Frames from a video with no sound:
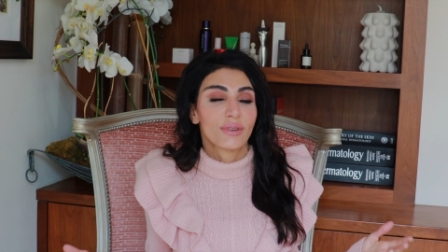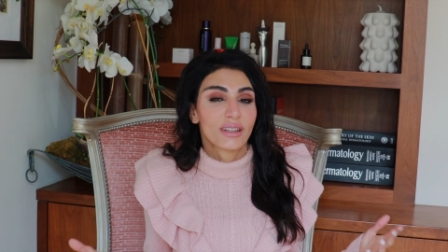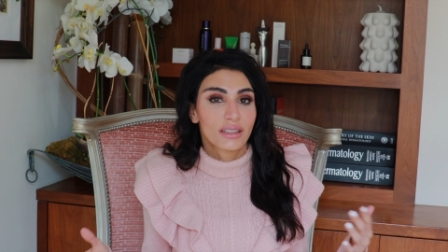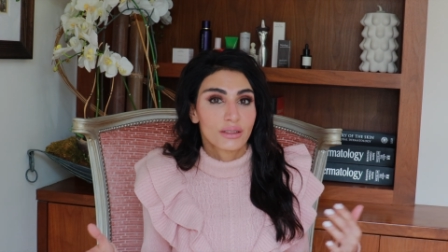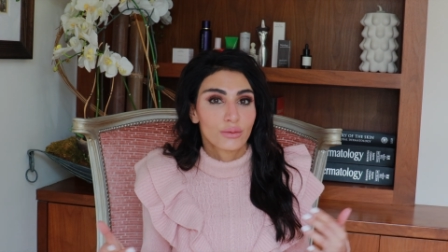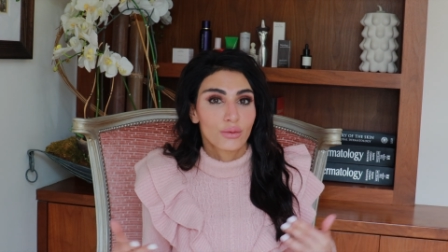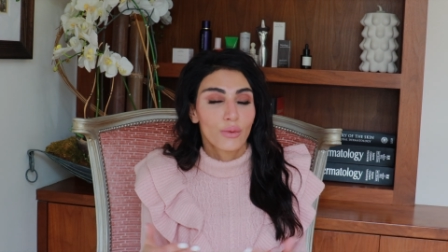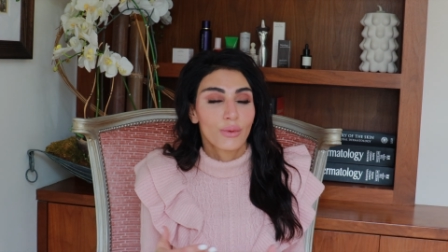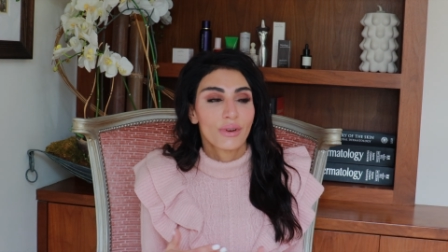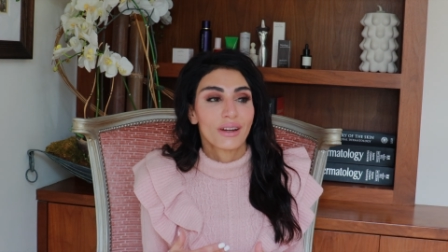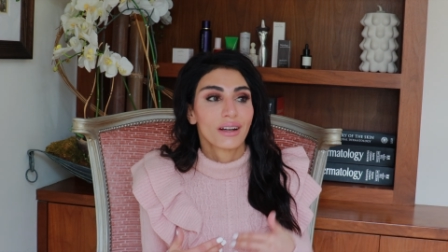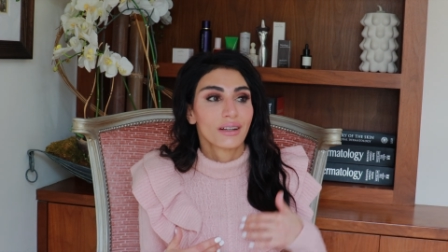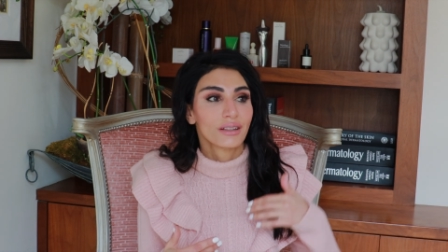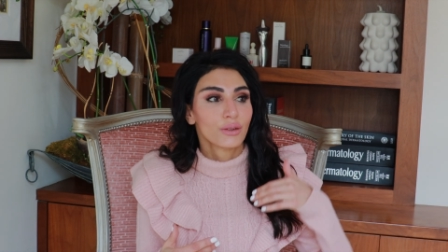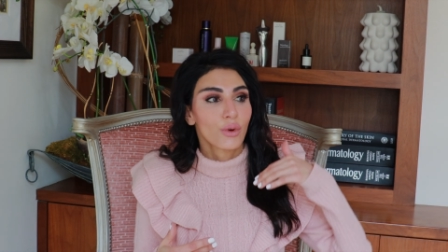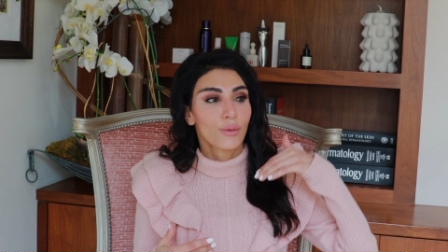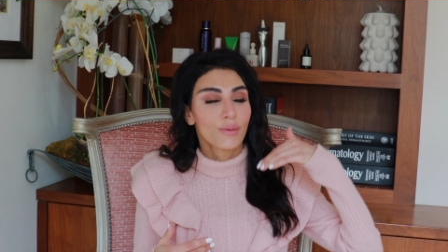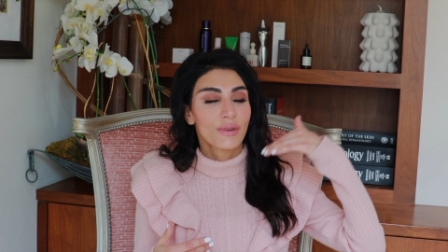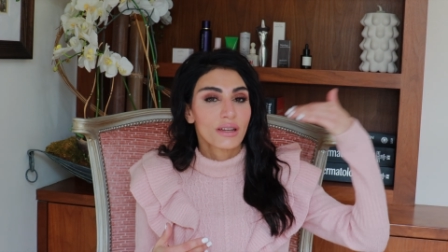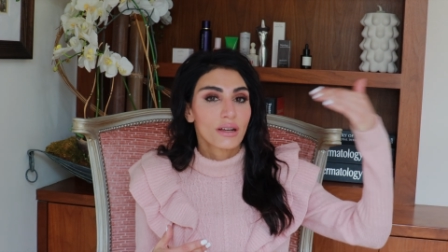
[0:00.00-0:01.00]
because when we
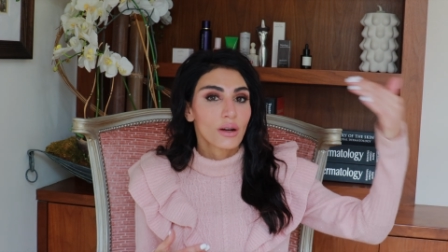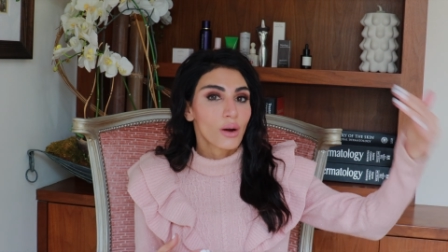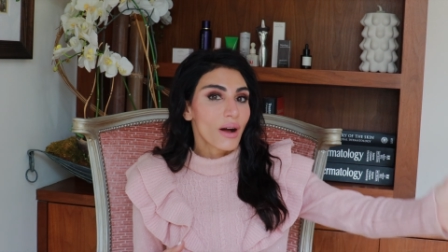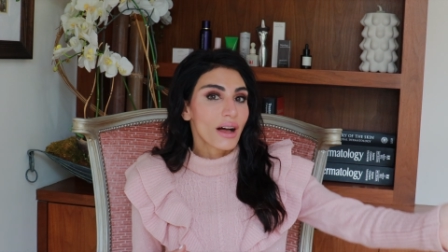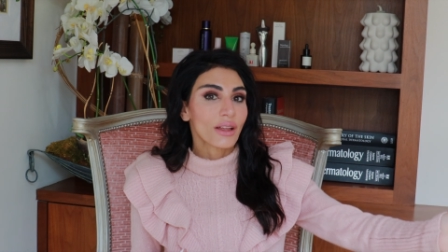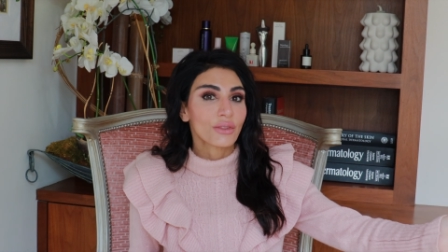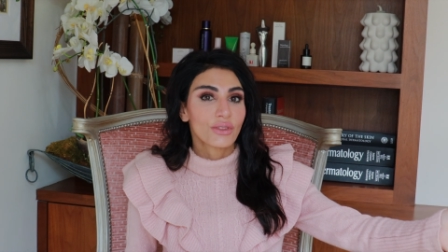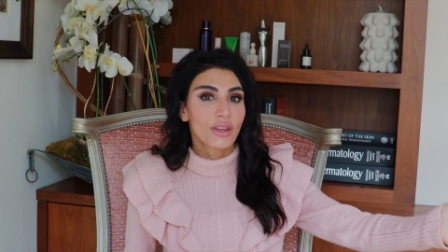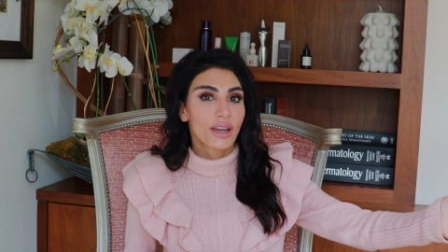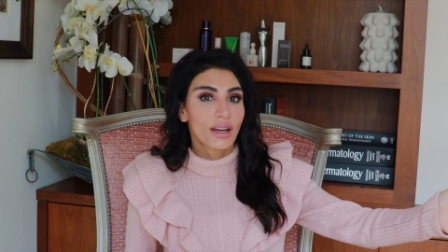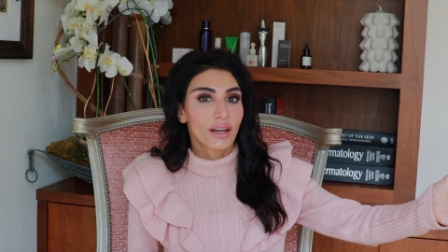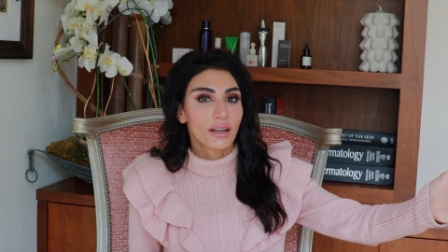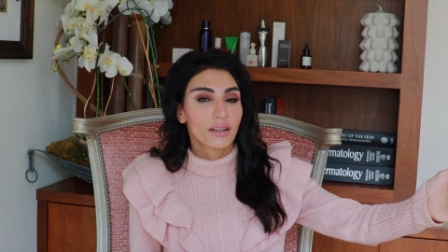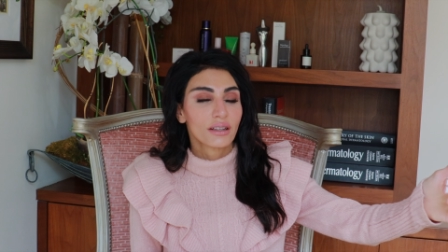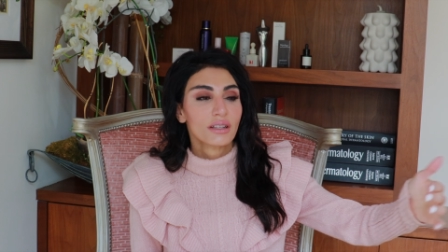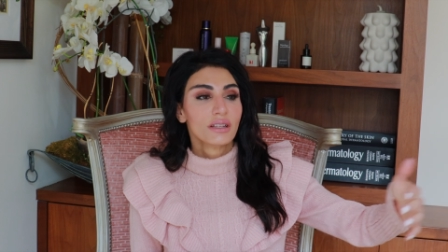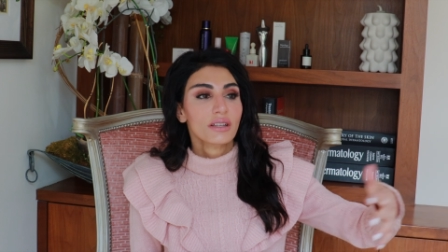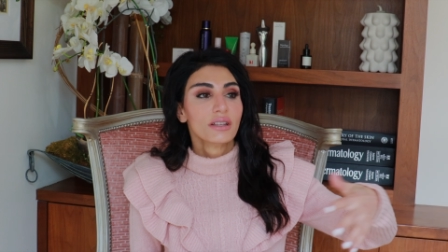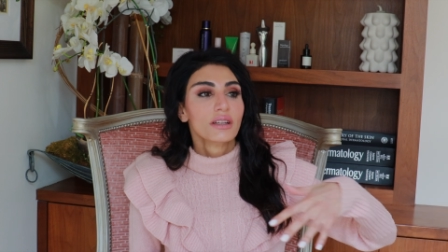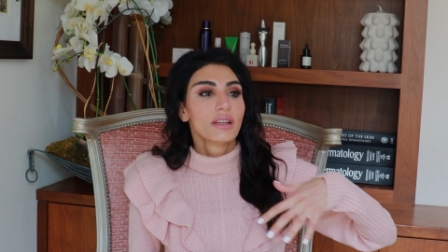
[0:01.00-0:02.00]
when we go out
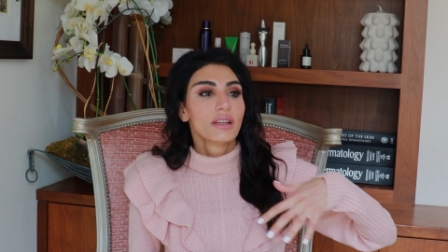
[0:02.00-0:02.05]
there